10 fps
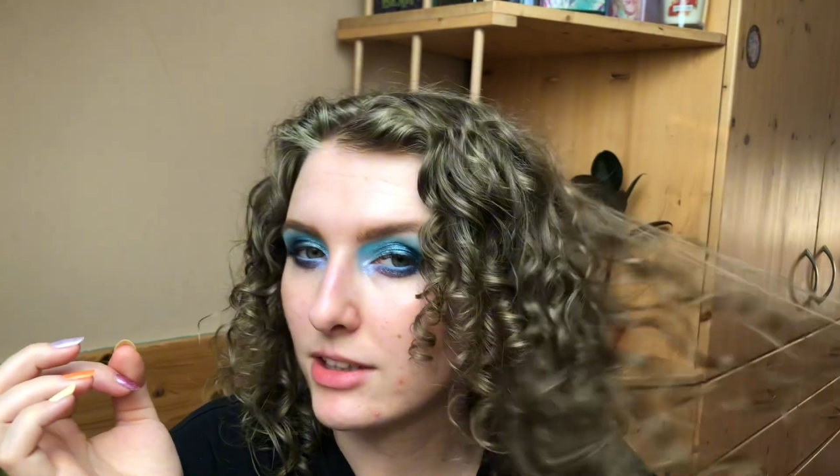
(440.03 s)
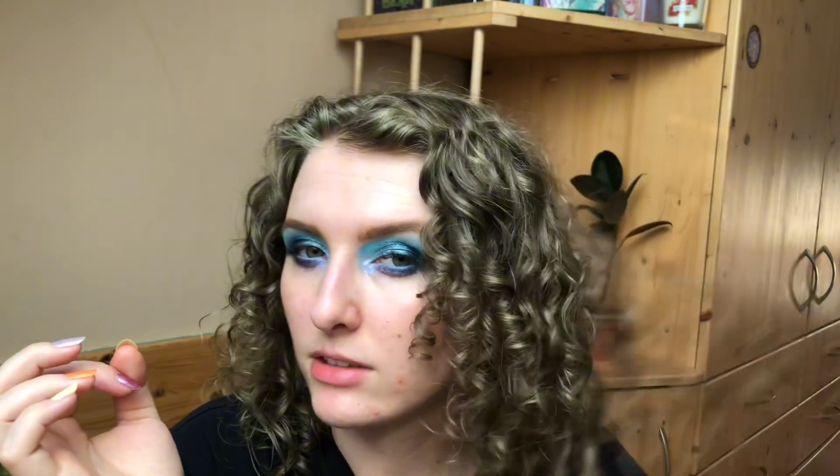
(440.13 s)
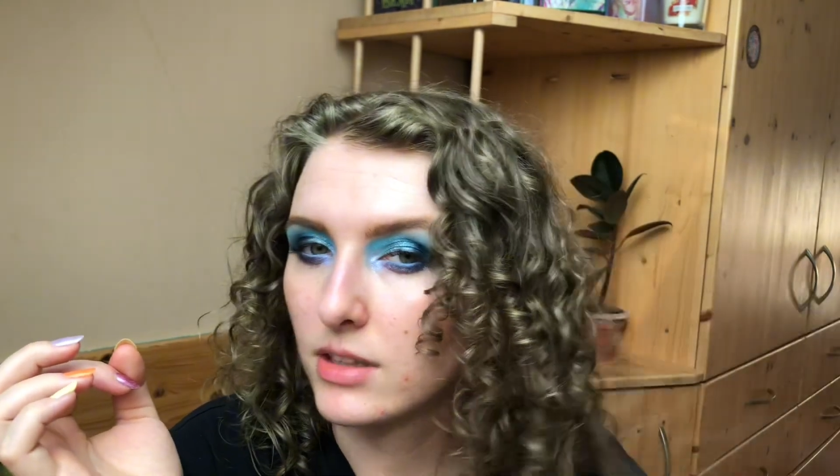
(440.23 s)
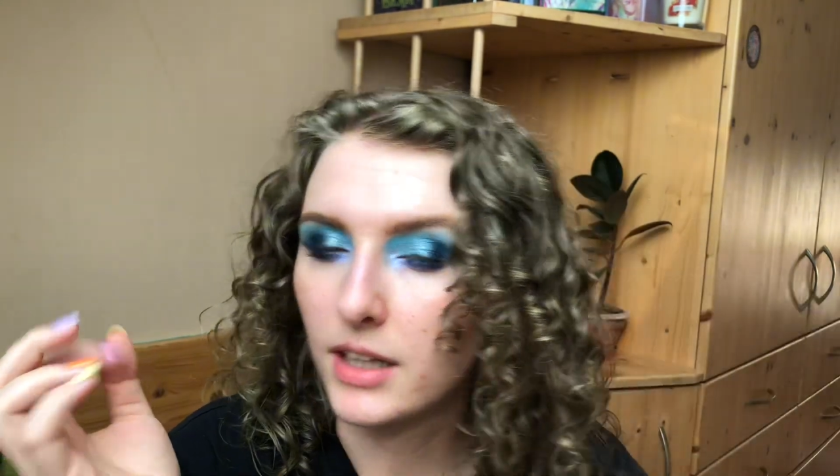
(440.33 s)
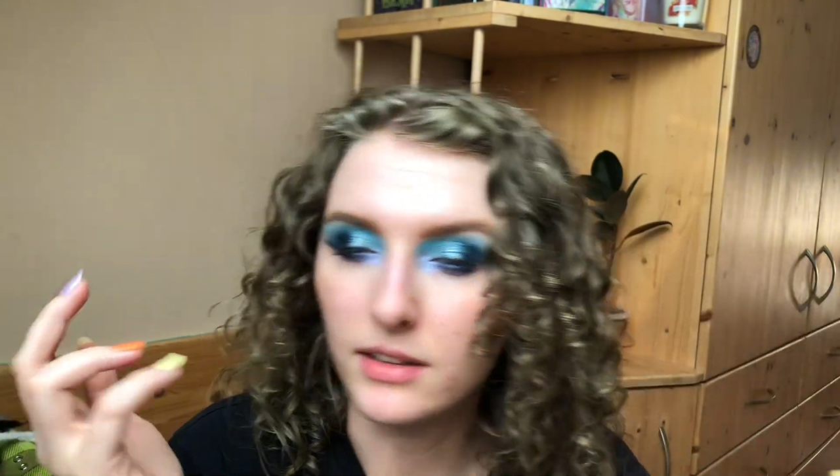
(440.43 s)

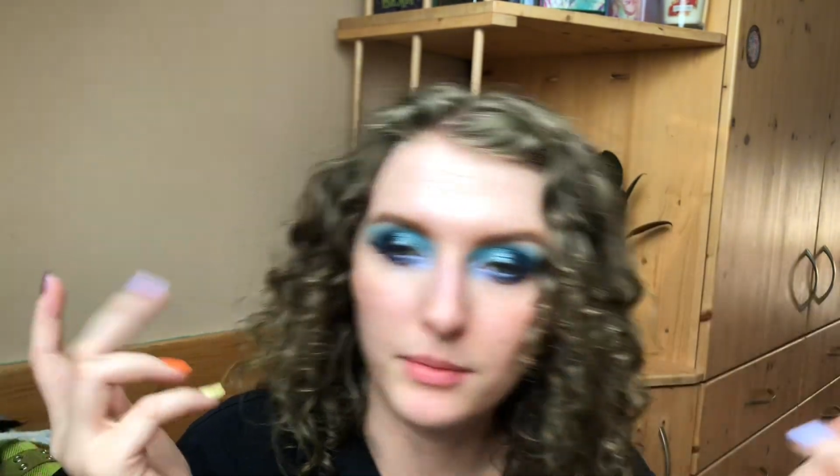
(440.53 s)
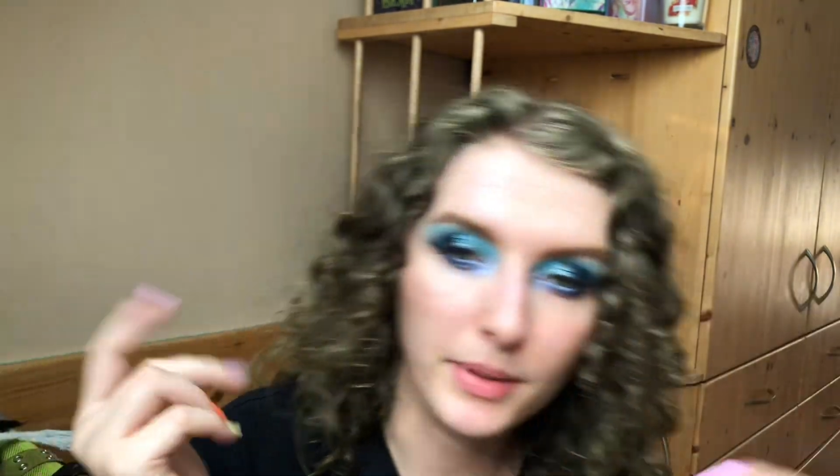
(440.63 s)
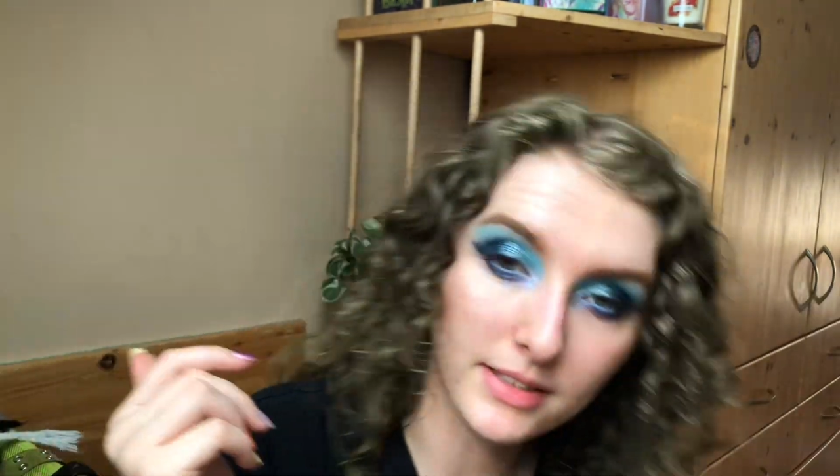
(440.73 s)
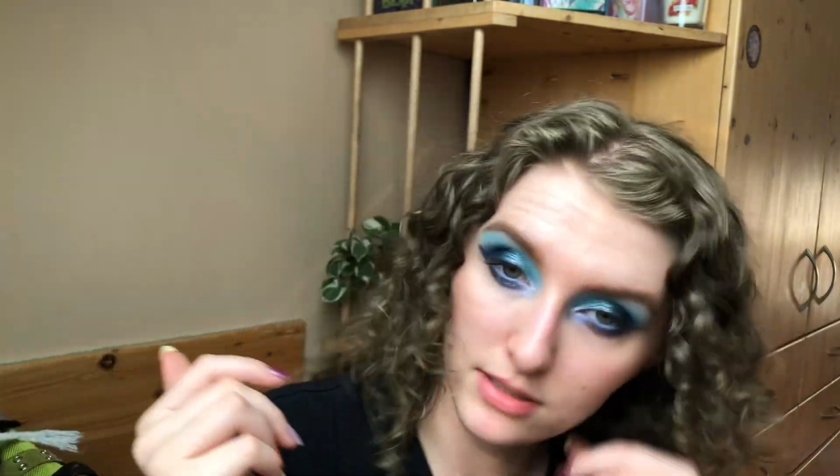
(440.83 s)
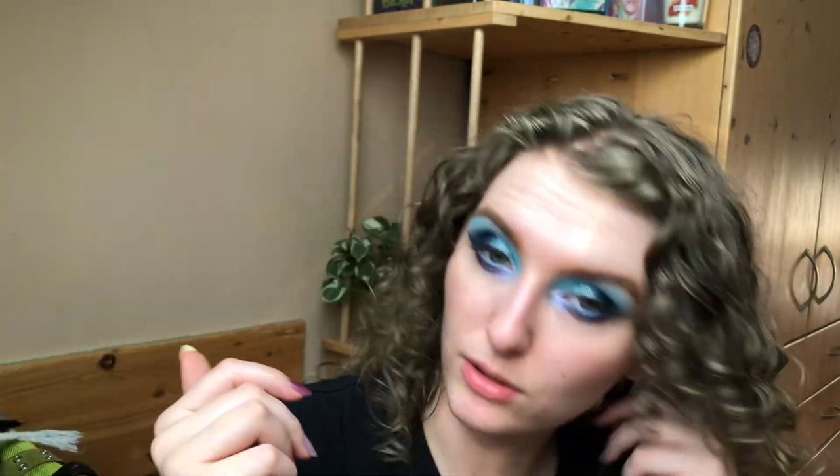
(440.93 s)
not the
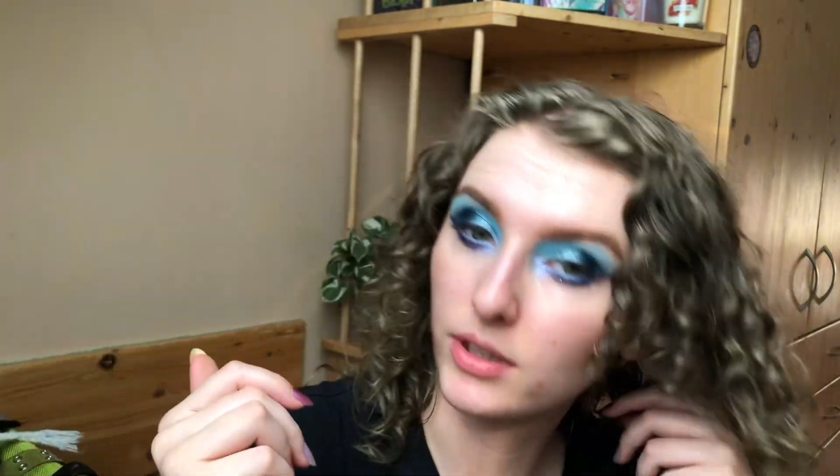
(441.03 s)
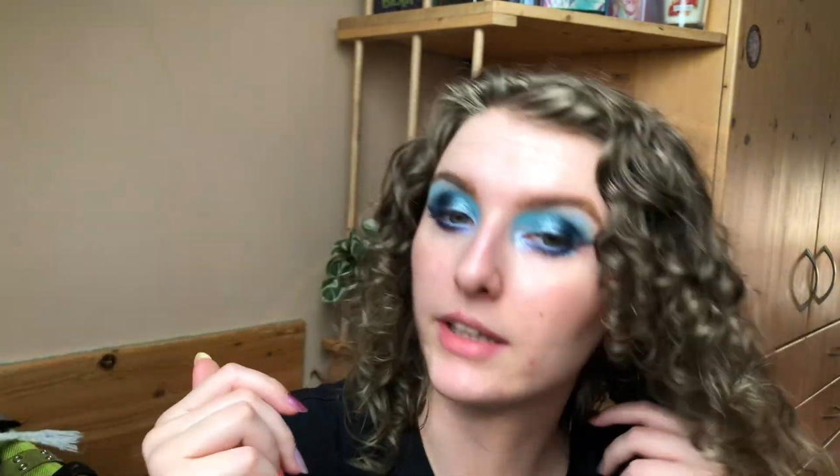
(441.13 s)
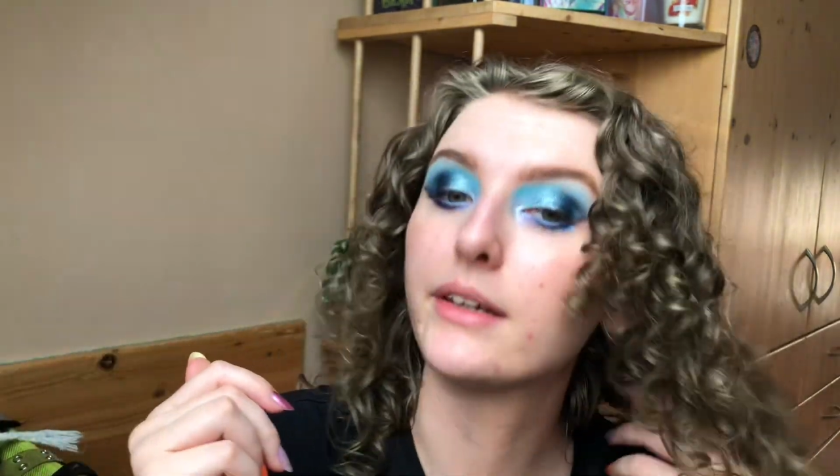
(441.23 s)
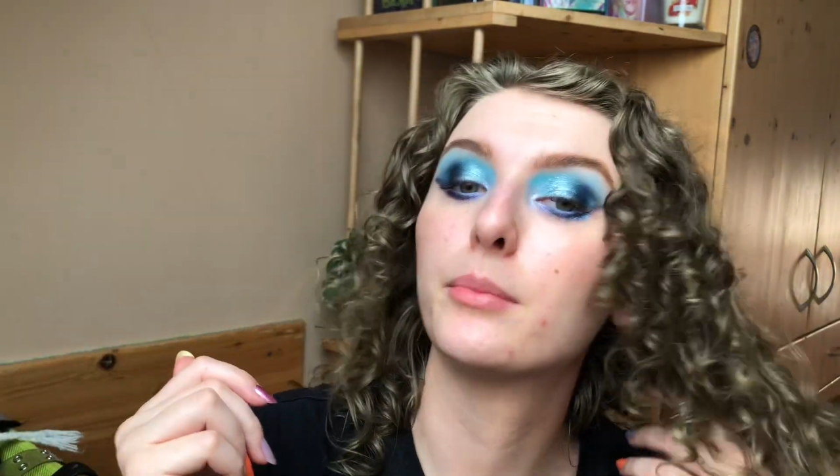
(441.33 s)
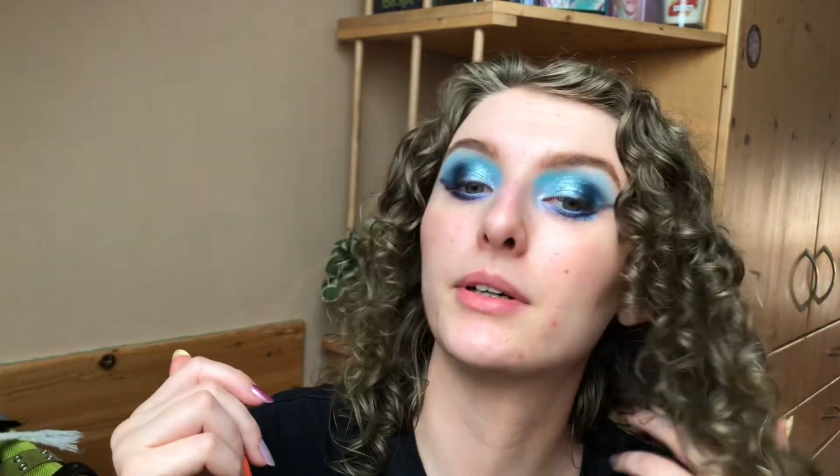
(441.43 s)
best
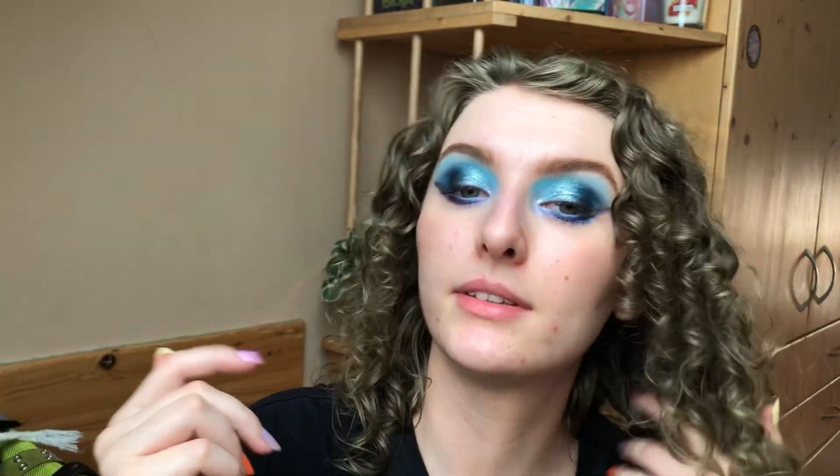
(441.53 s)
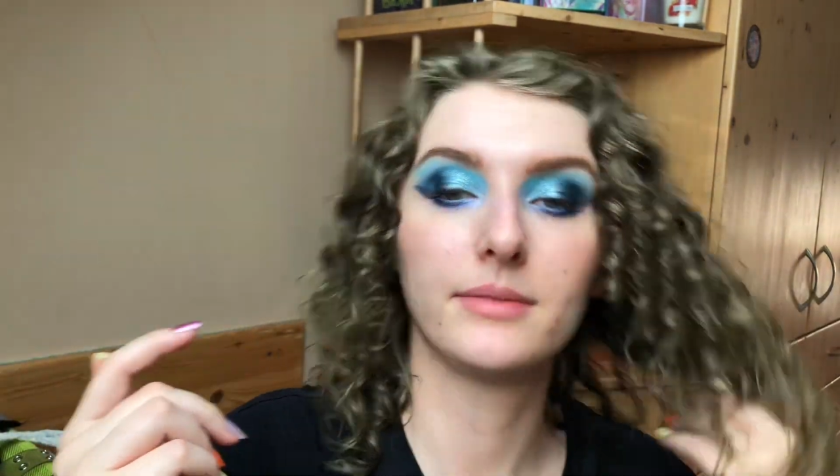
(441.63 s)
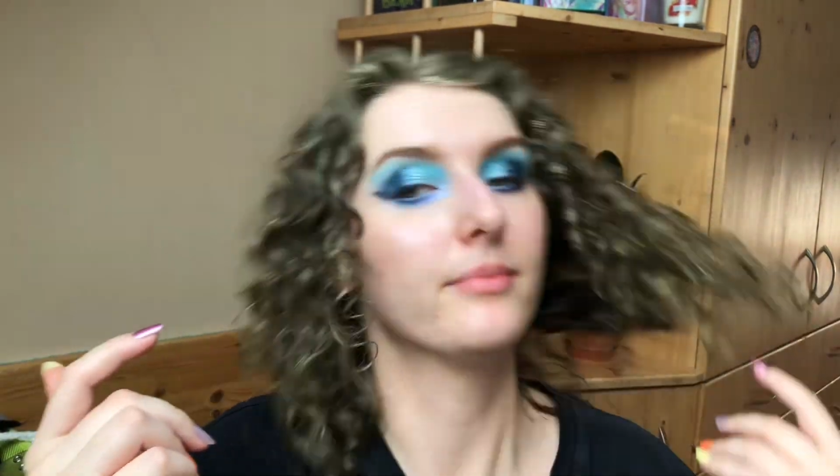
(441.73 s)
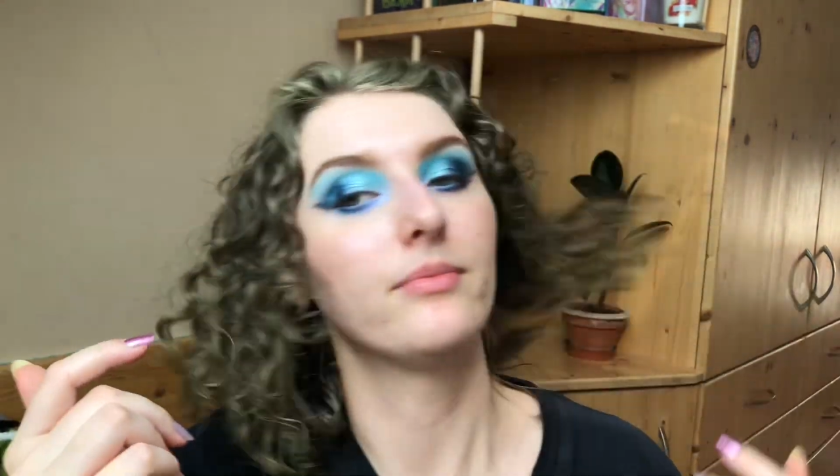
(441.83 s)
looking, but